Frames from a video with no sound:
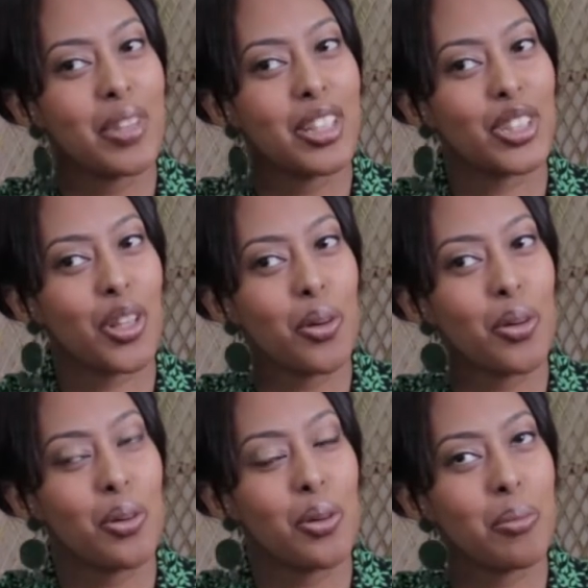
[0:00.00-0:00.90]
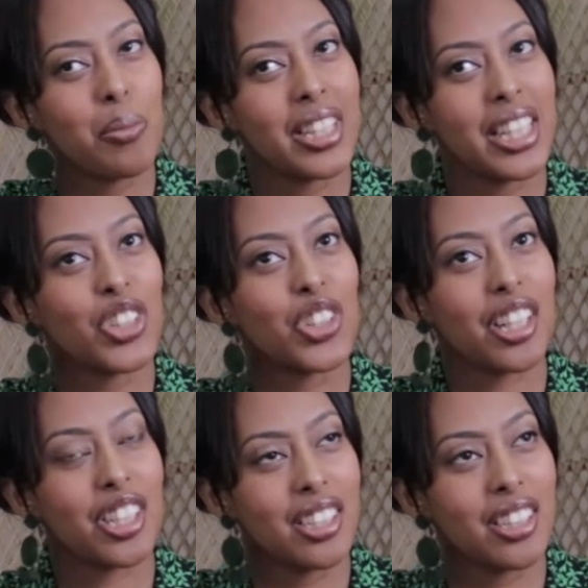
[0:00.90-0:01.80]
So the
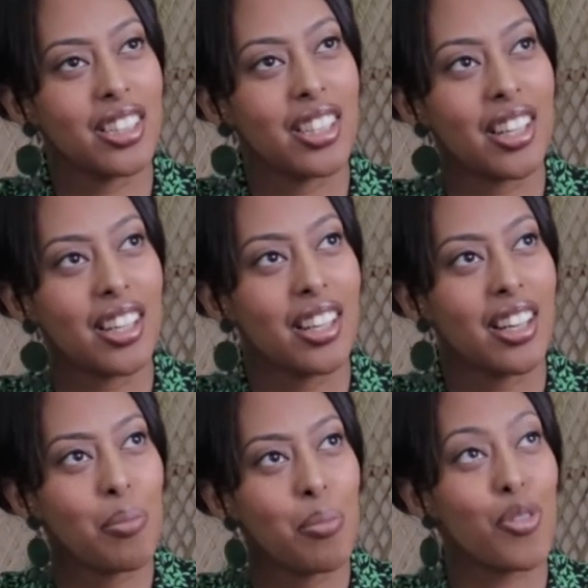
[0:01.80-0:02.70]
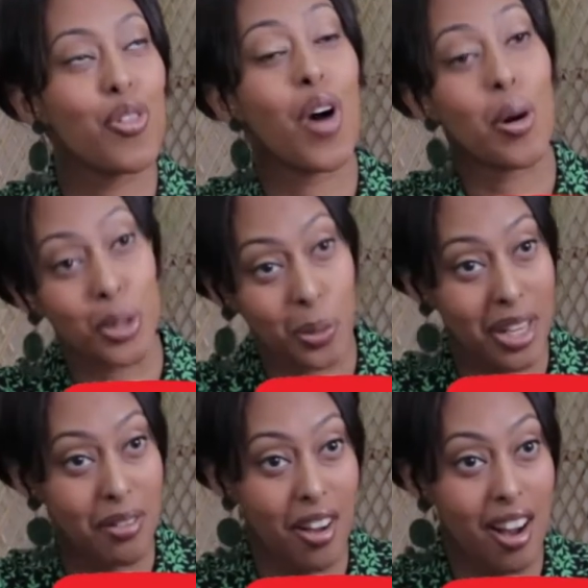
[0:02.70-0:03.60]
introduction to before I was Queen
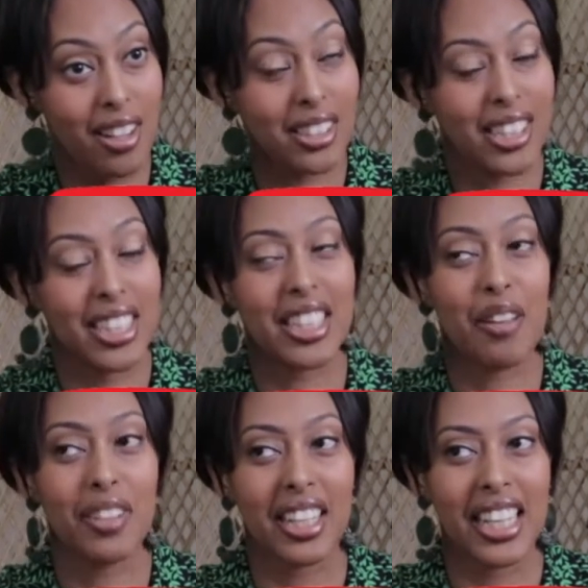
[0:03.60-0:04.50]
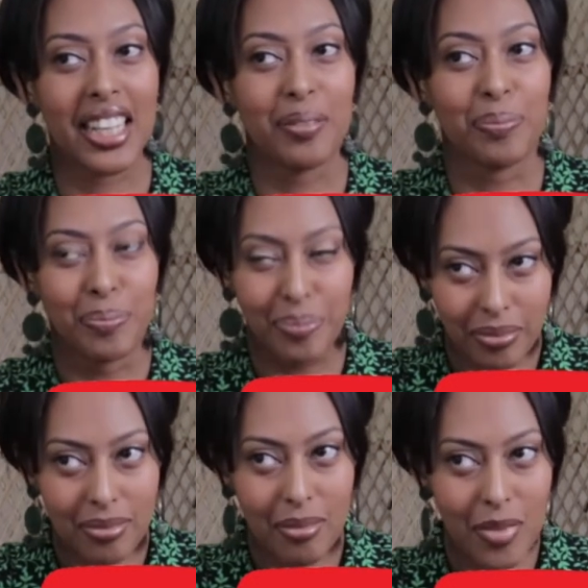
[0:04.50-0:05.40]
of Hearts is definitely
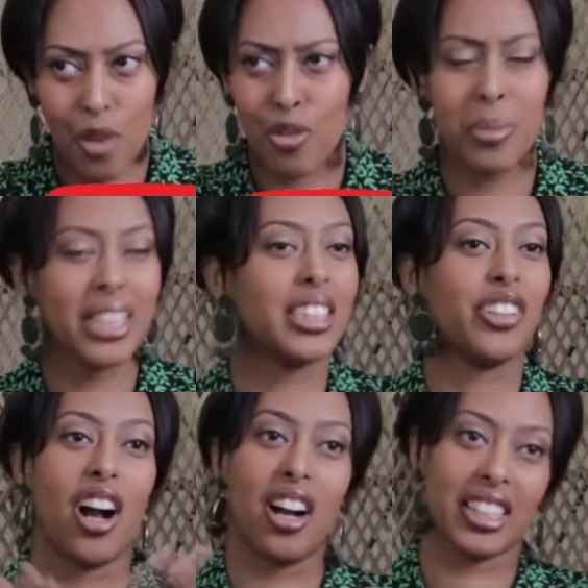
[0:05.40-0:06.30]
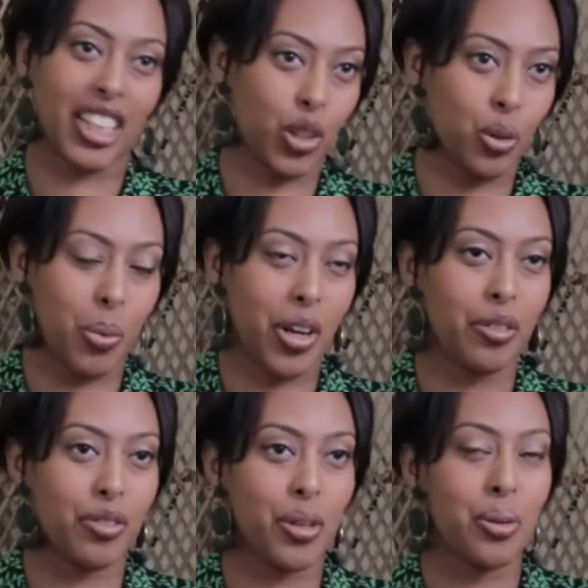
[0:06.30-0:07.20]
from an interior architectural point of
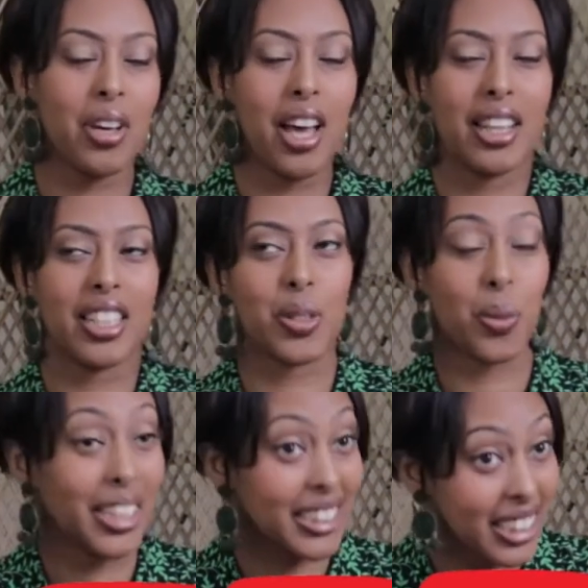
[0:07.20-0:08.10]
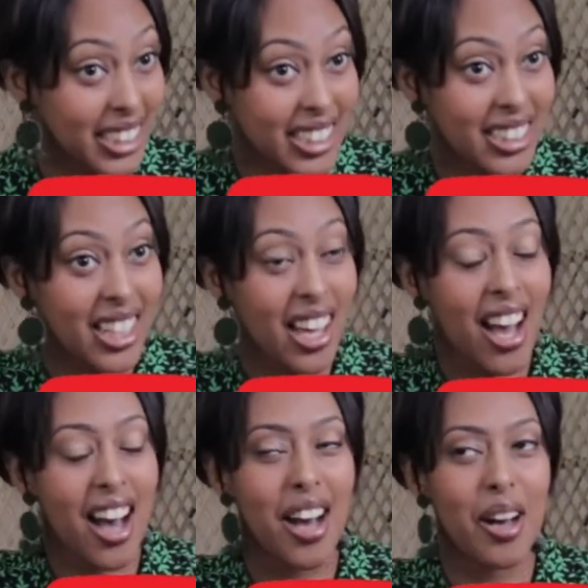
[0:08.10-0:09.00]
view. This is what I studied,
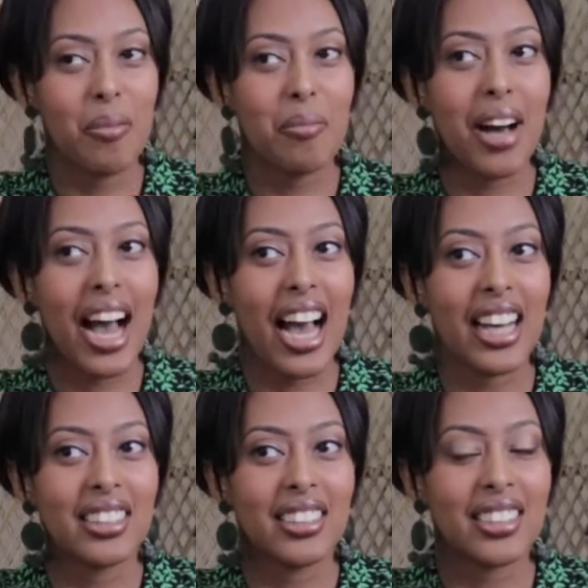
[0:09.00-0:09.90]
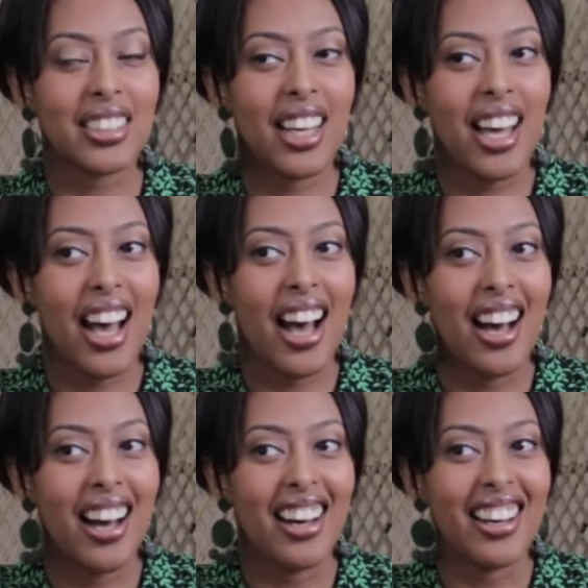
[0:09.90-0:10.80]
and
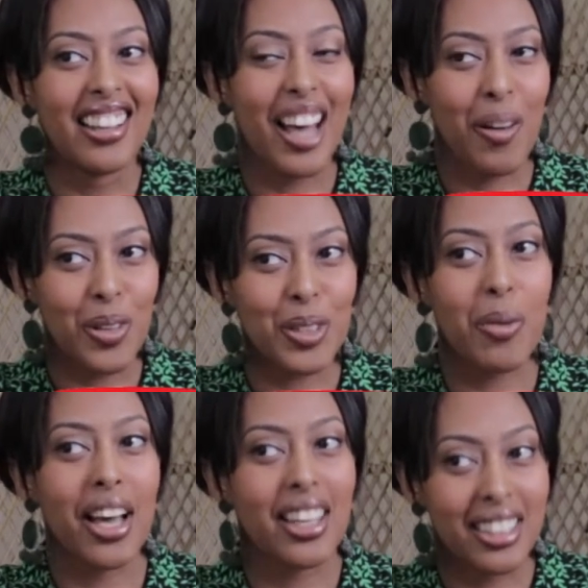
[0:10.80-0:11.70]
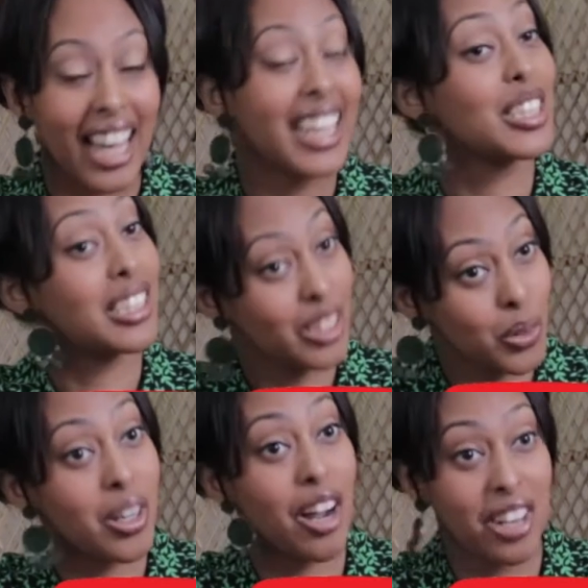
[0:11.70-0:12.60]
that is
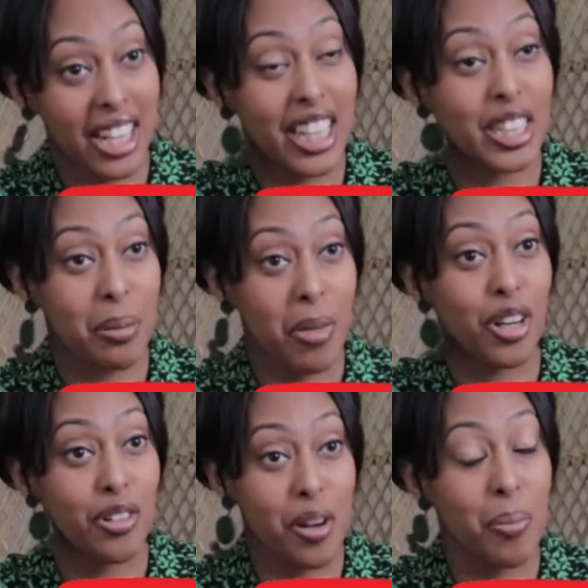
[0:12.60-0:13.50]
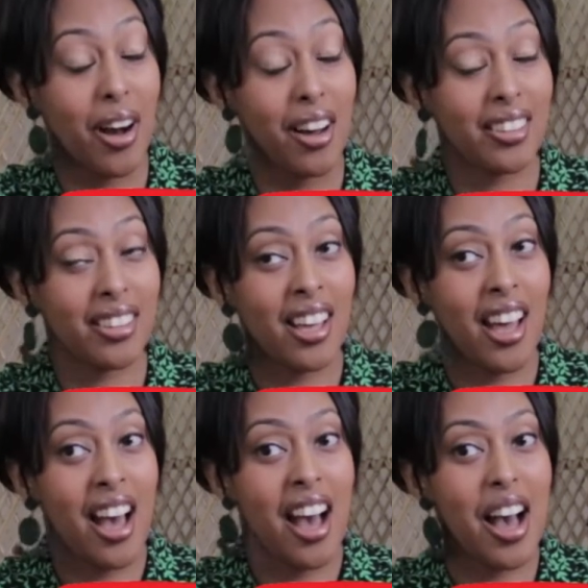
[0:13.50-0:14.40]
still currently actually my career path.
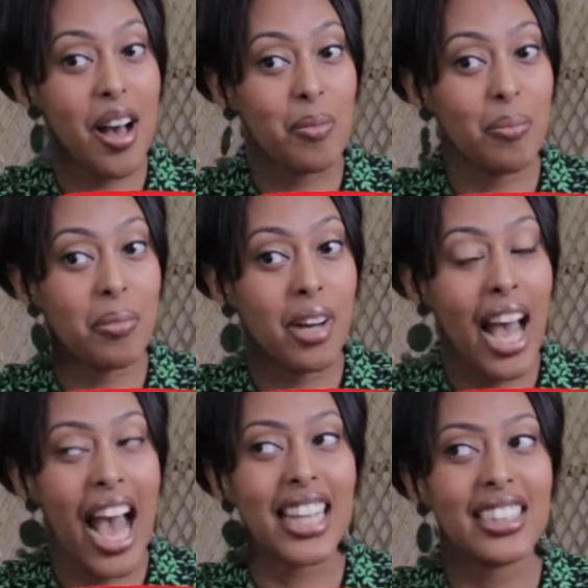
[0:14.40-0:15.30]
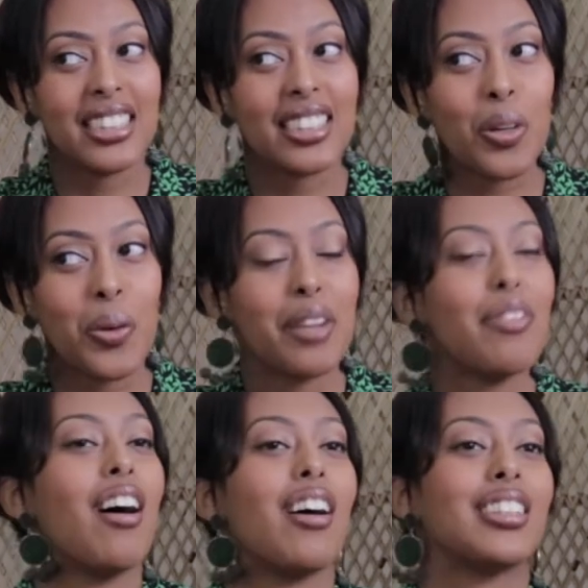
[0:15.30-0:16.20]
And Queen of
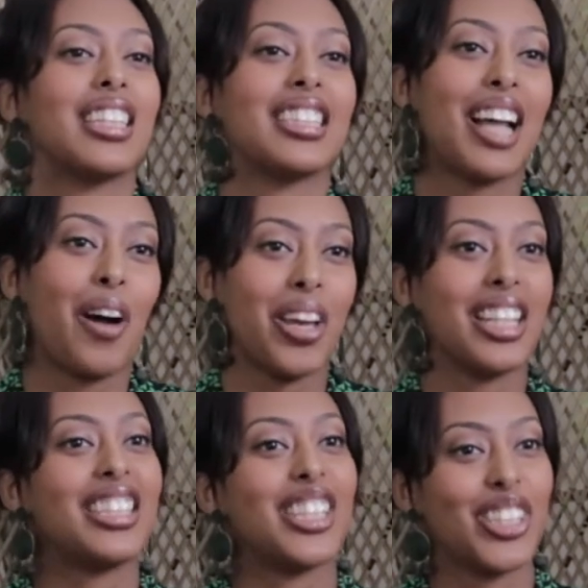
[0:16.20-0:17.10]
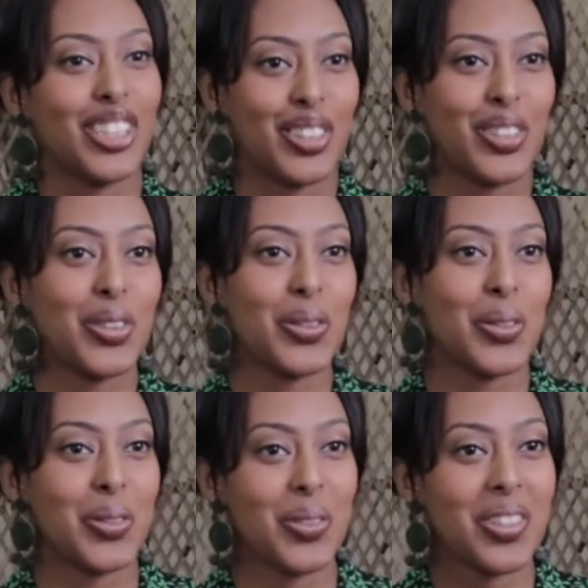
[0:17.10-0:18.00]
Hearts is now in addition
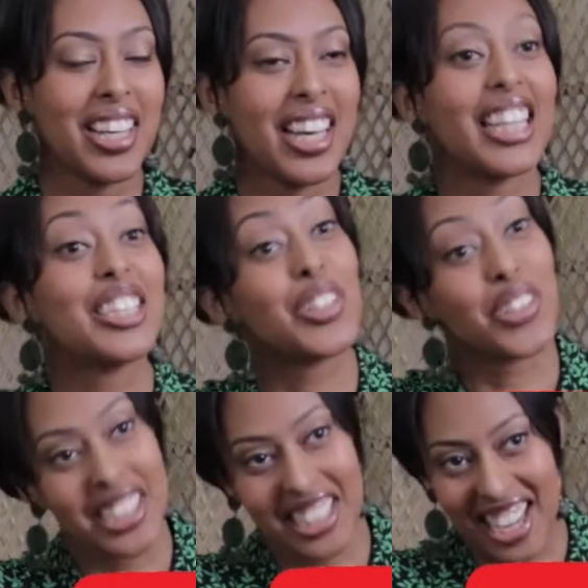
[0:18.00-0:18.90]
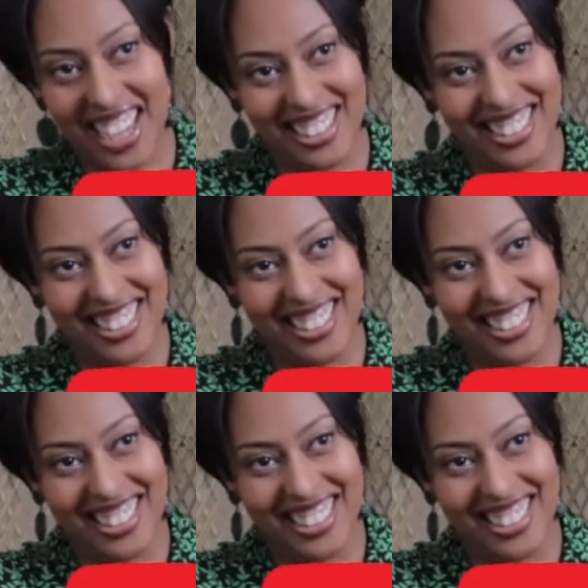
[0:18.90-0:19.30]
to interior design.